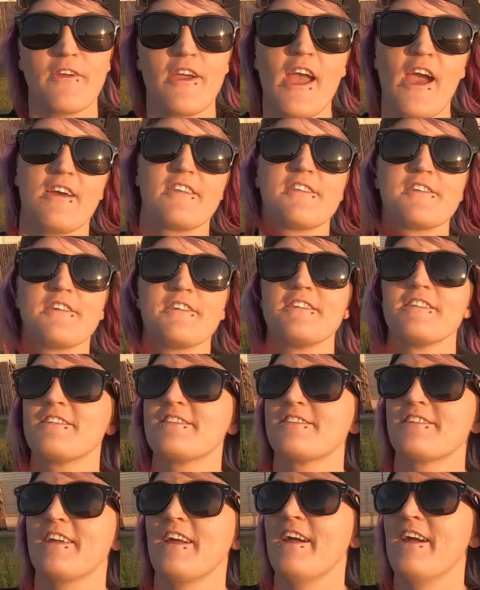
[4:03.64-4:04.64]
3 accidents
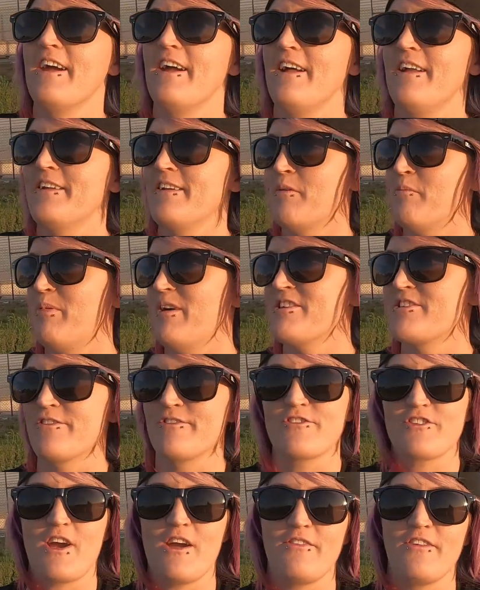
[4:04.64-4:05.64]
and a bunch
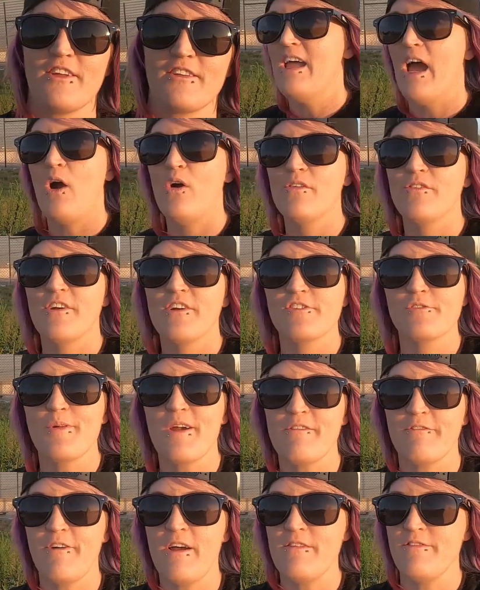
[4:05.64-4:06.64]
of traffic. However, it's
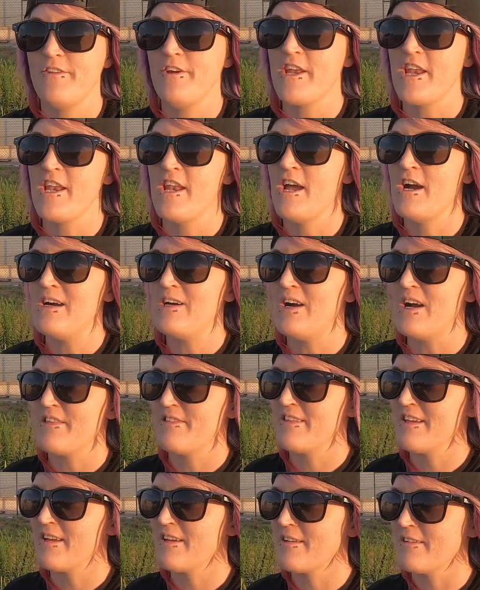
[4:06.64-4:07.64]
about 5:30 now. I
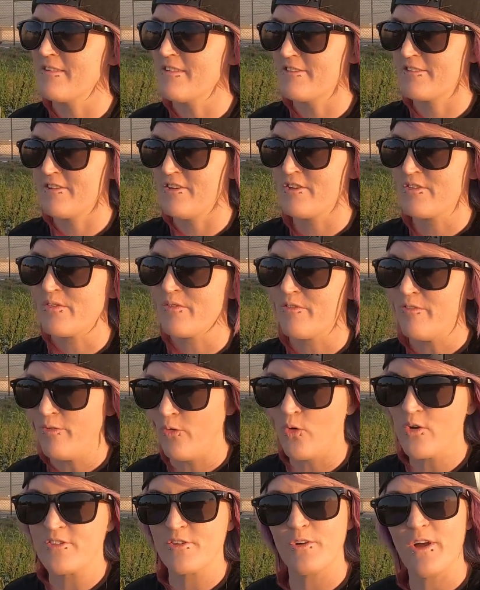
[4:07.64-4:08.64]
think this goes from
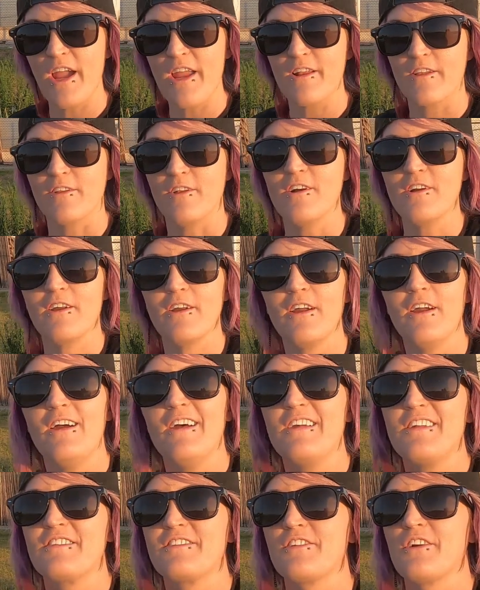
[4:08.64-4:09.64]
4 till 8 o'clock.
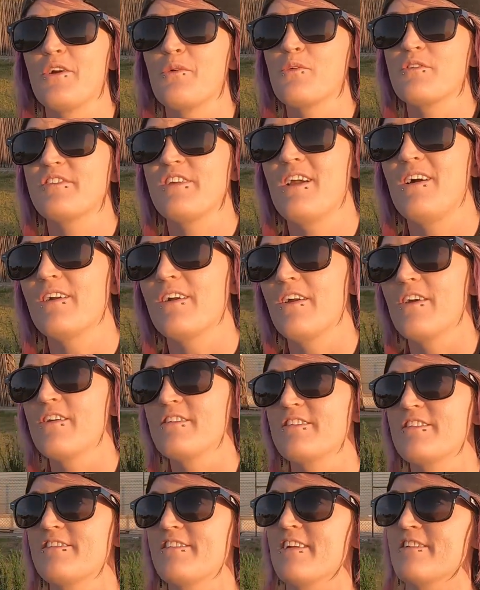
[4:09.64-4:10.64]
So we'll see how it
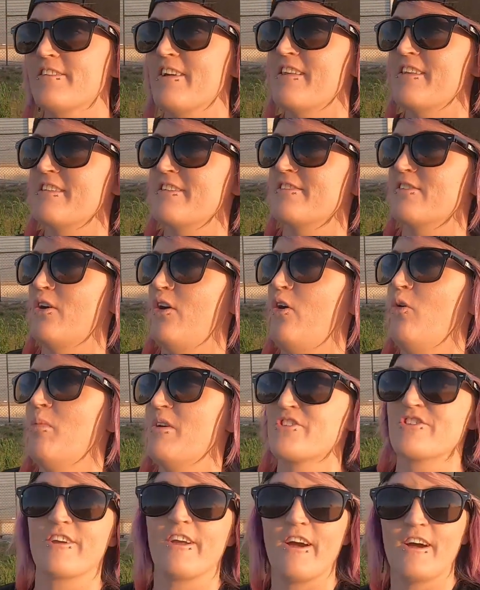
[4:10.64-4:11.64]
goes. It sounds like there's a whole
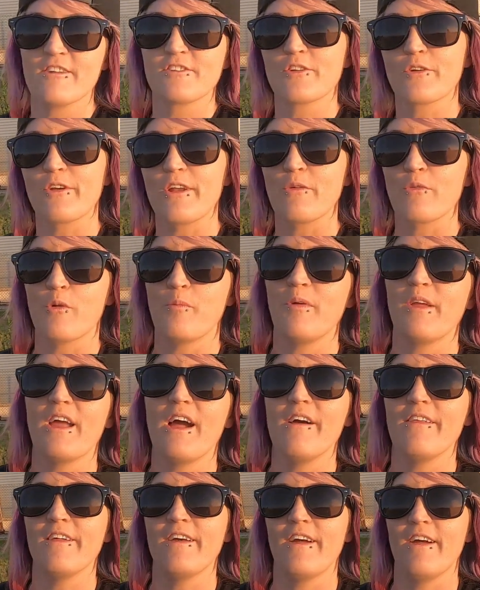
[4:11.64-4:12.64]
bunch of cars already ripping
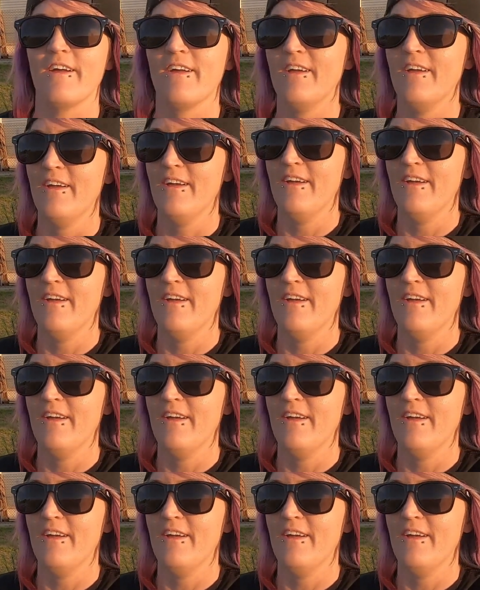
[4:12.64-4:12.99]
out there.